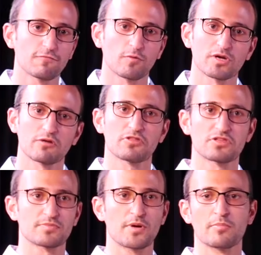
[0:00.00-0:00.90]
We're working with
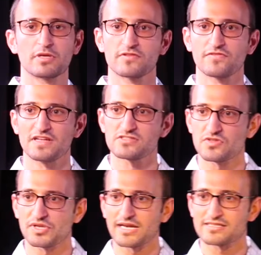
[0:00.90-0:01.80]
the Department of Defense
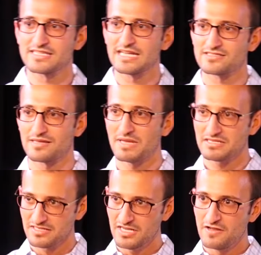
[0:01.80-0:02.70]
in the United States that makes